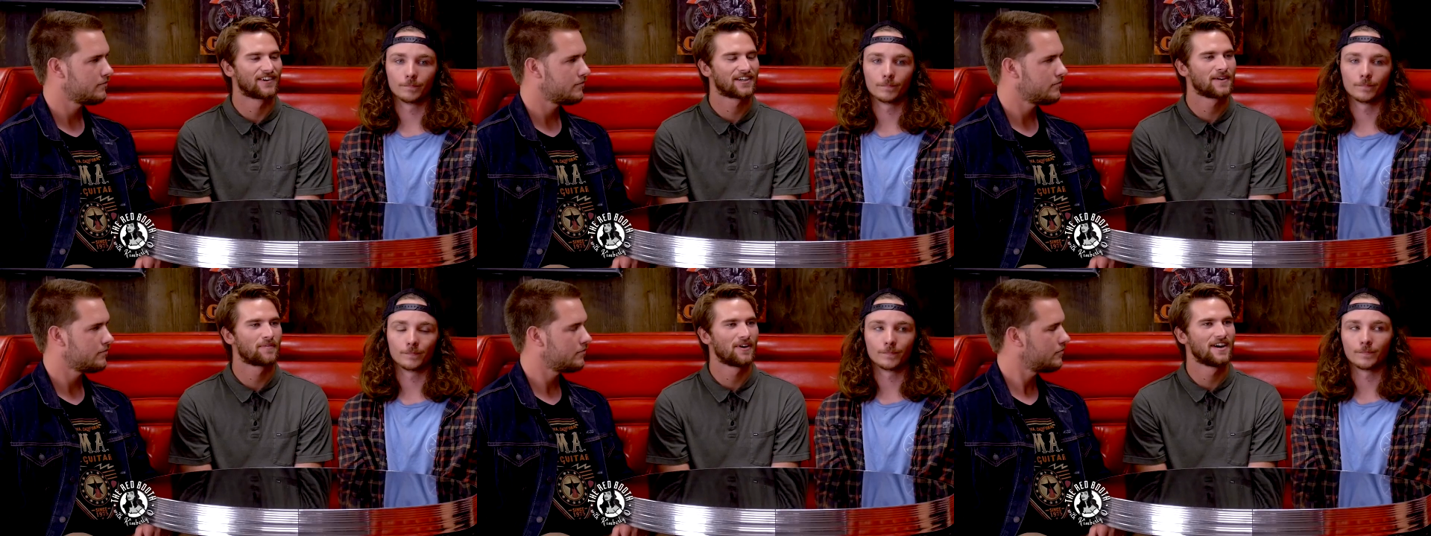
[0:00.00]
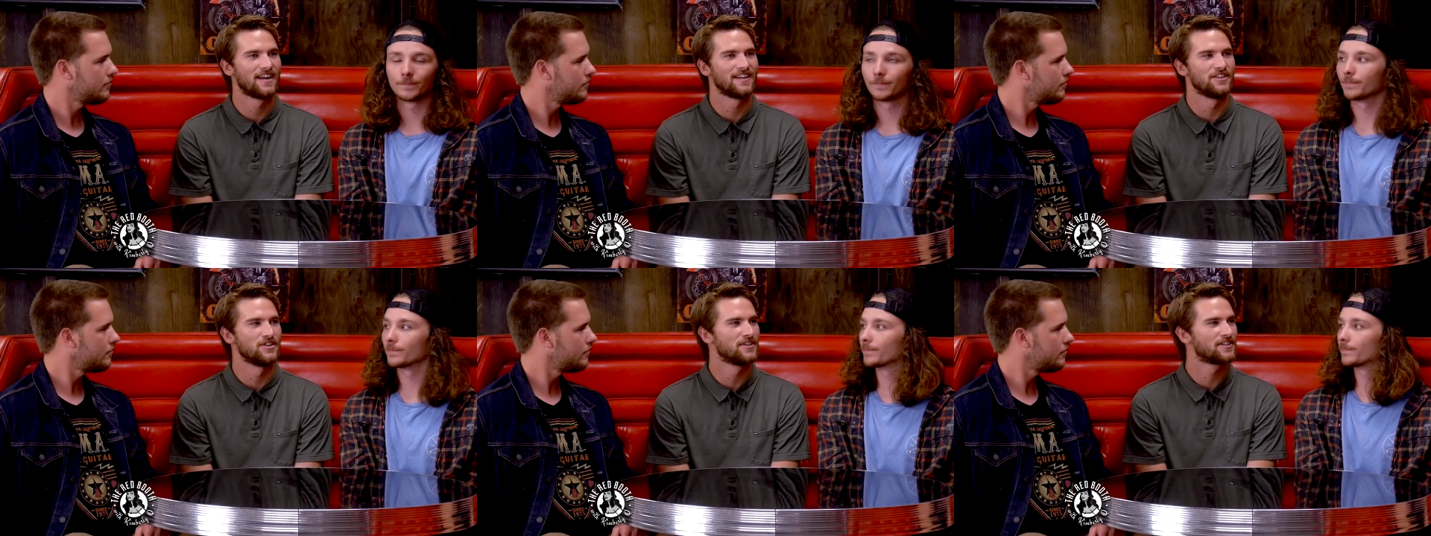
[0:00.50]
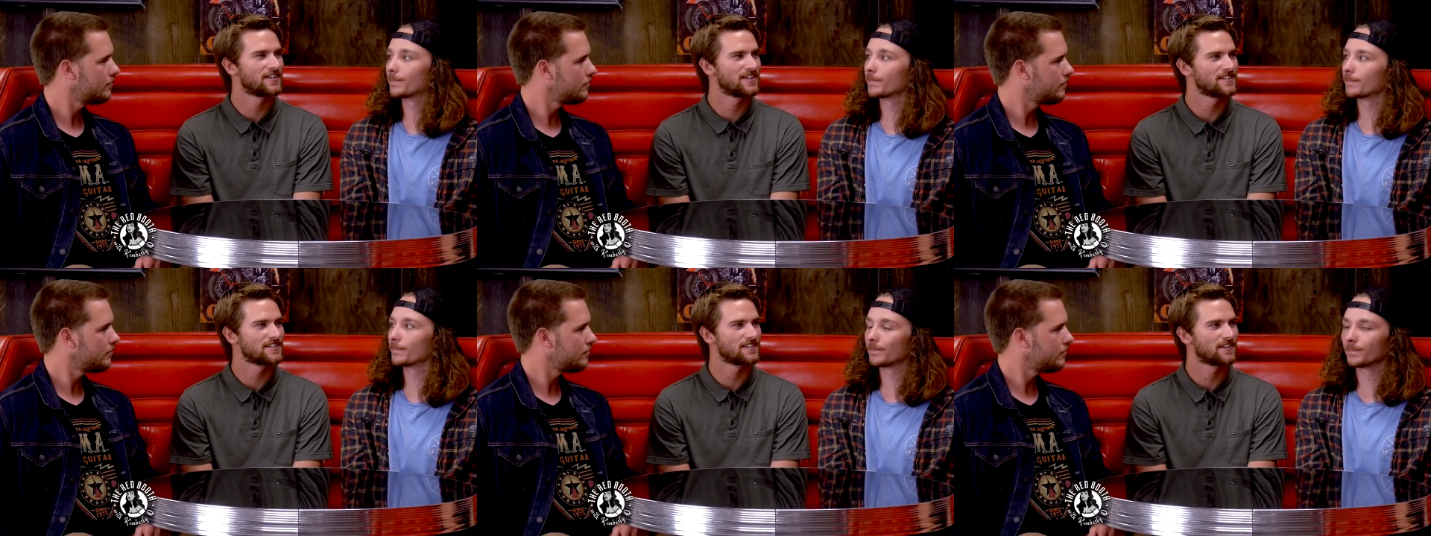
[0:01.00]
Speaker 1: We're gonna play New
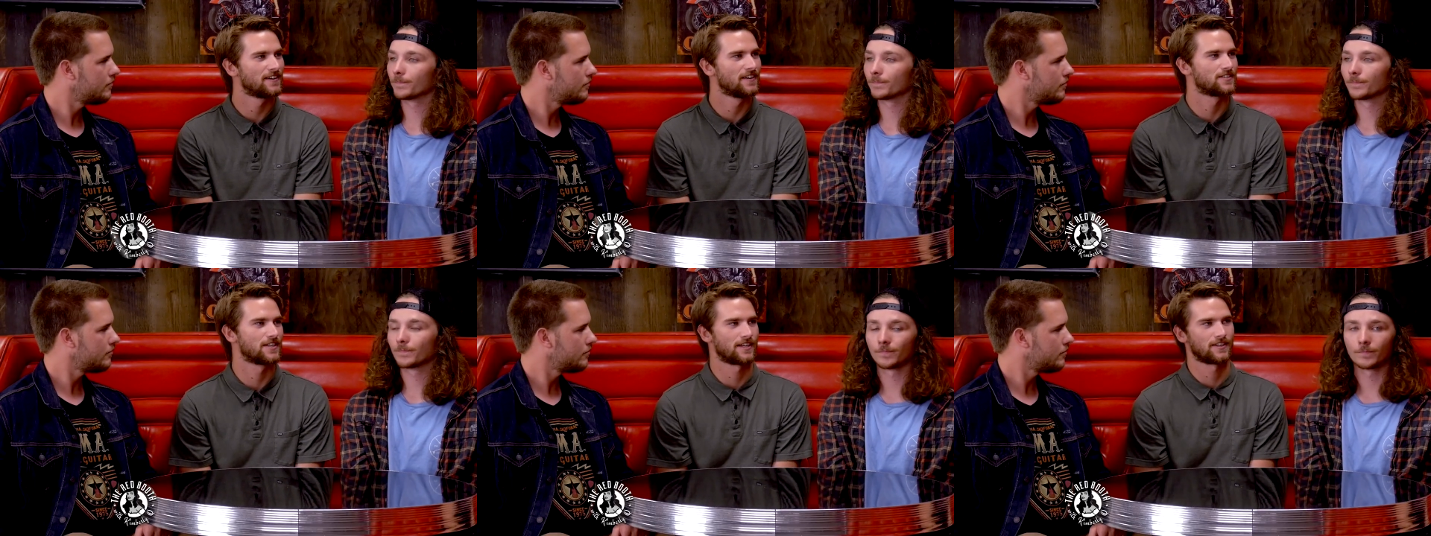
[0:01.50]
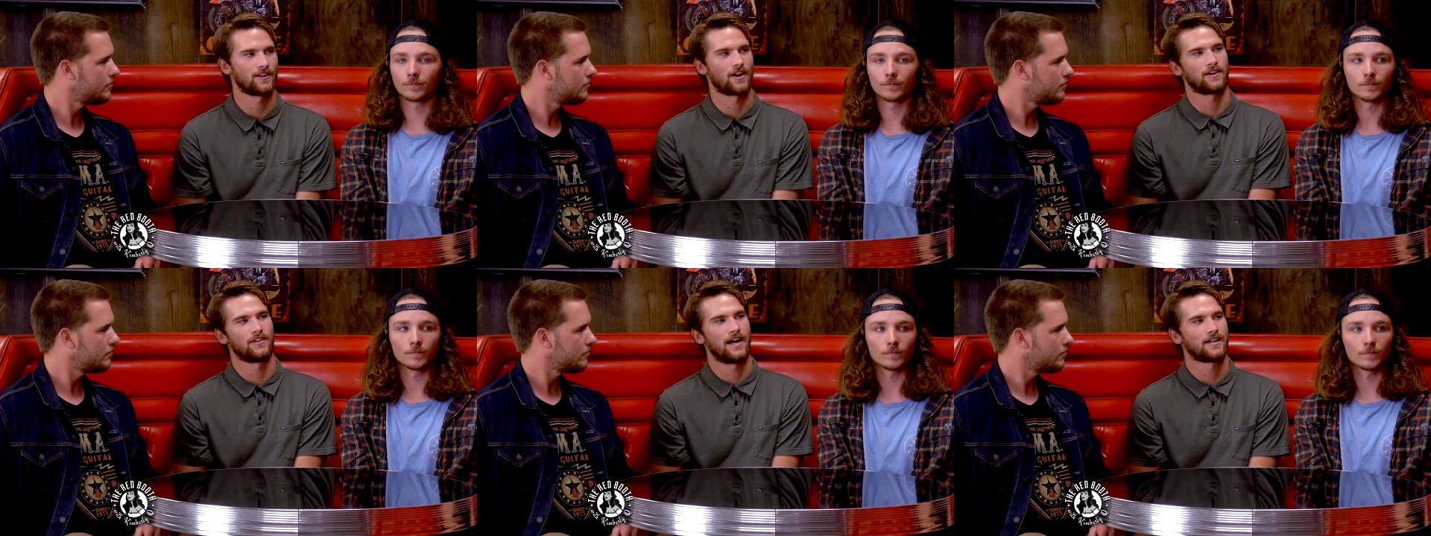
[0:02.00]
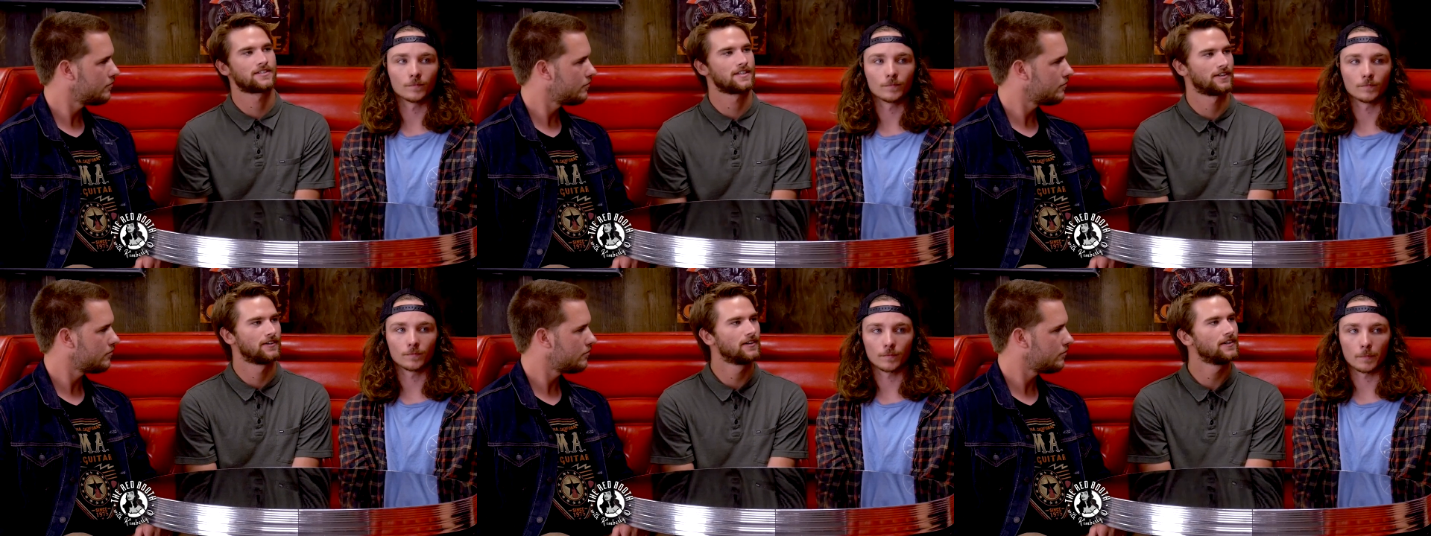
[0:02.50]
Degrees. It's like our last
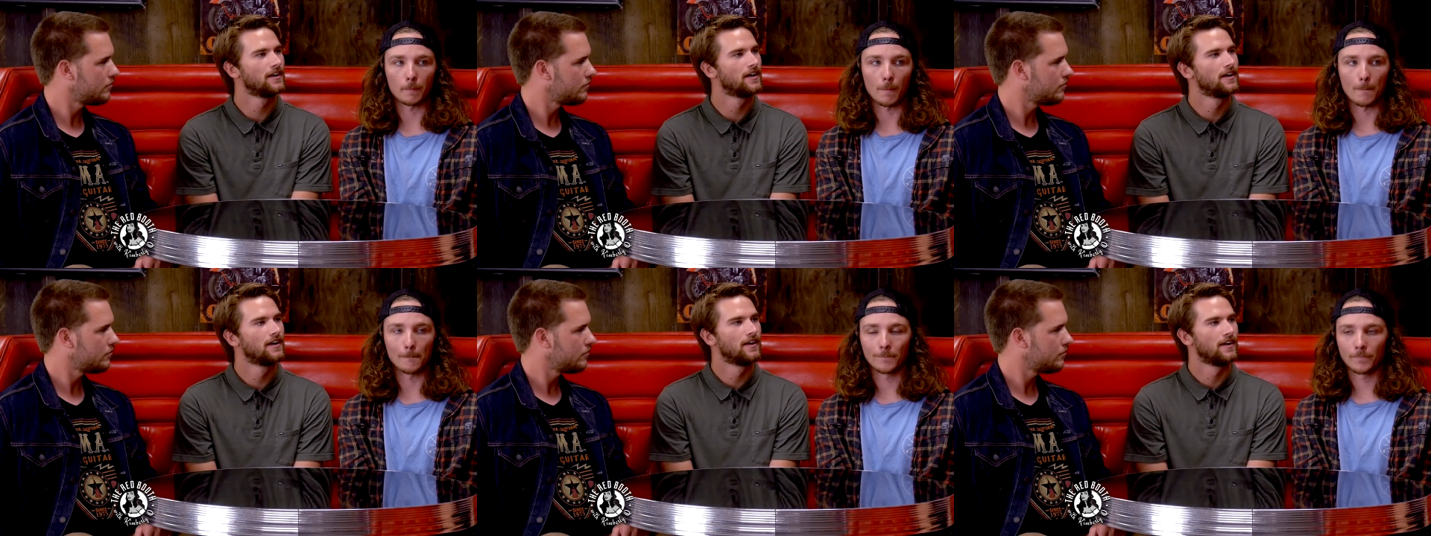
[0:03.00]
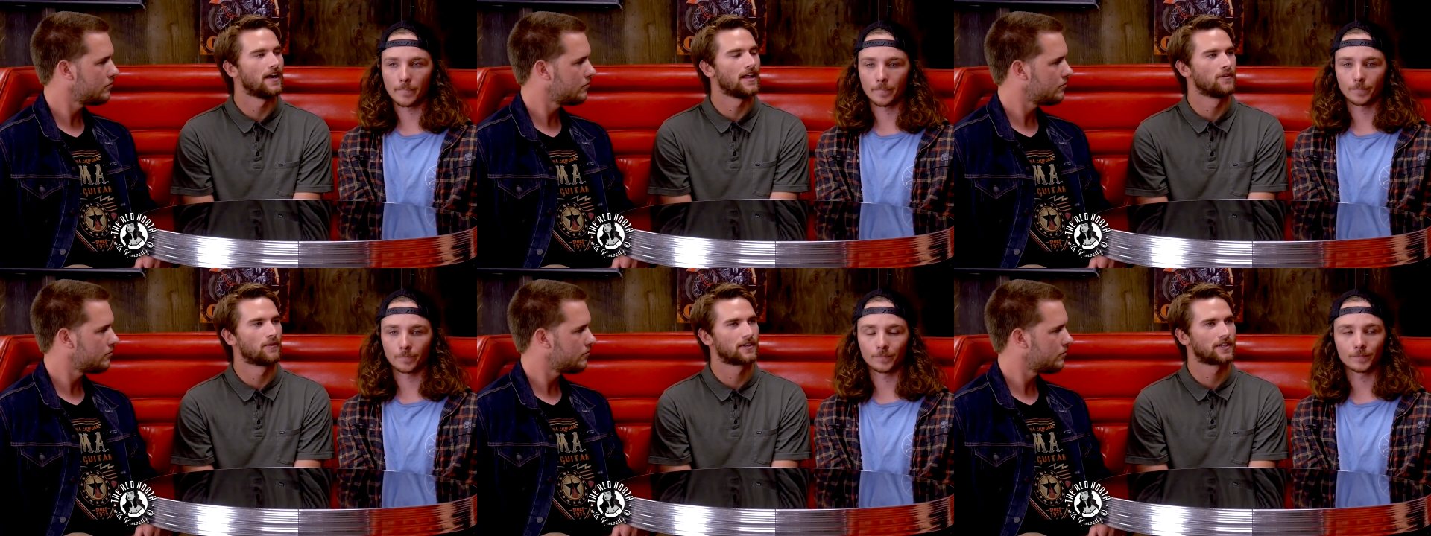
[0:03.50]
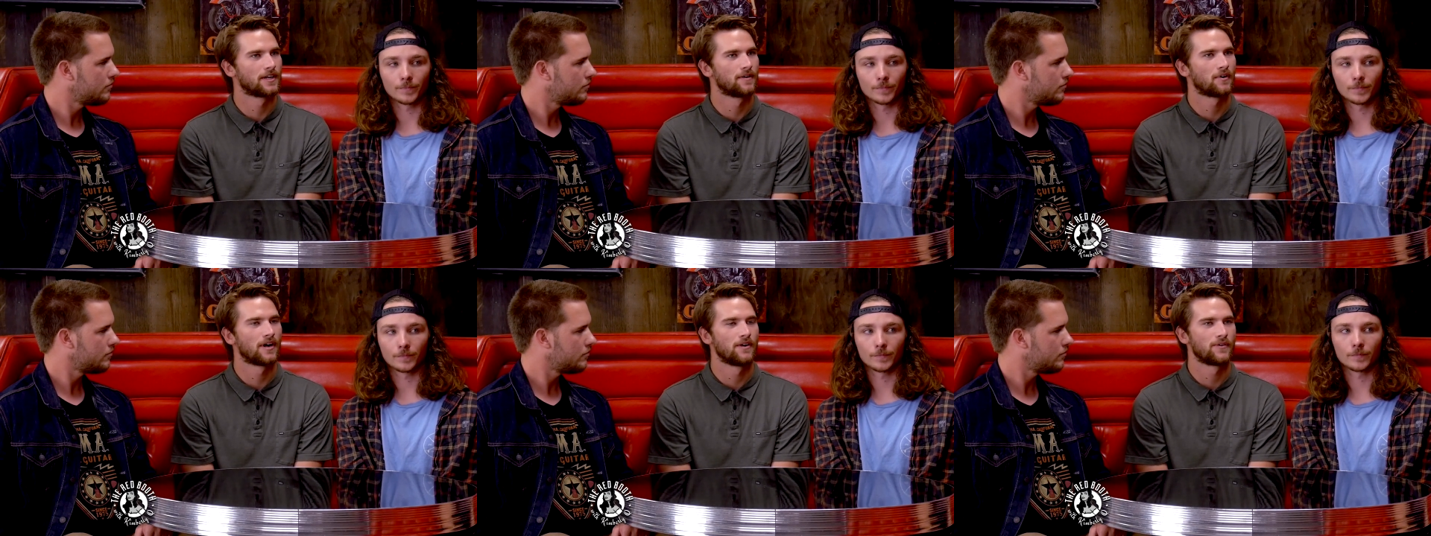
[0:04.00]
single, and then we're
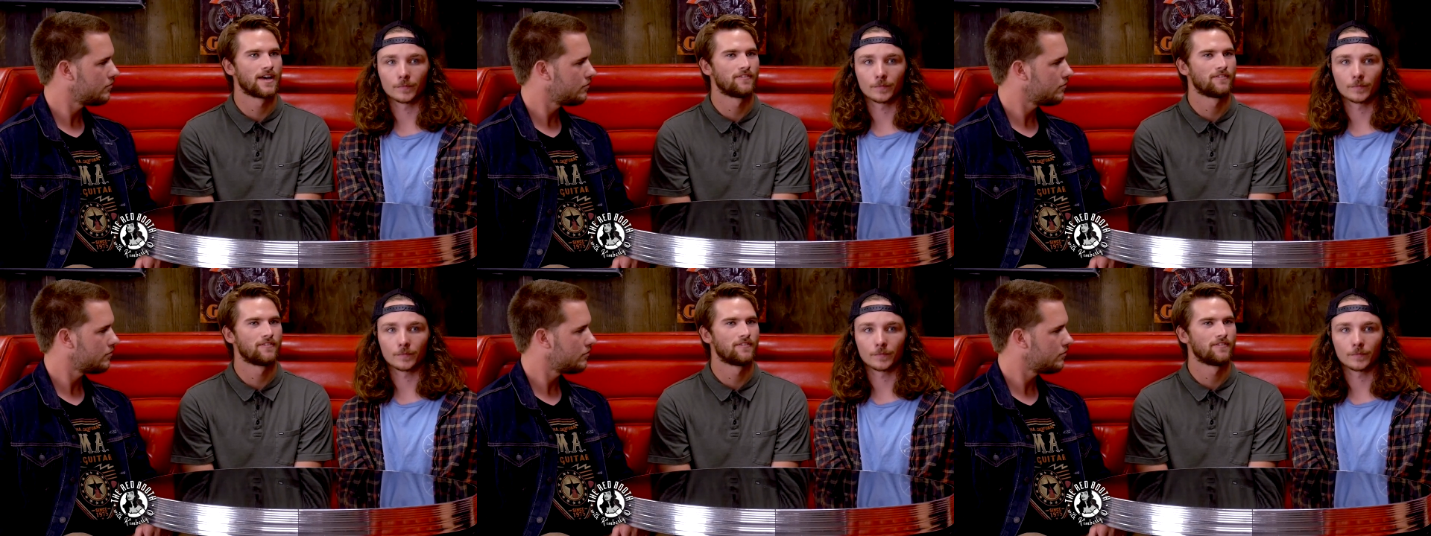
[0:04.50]
gonna play. We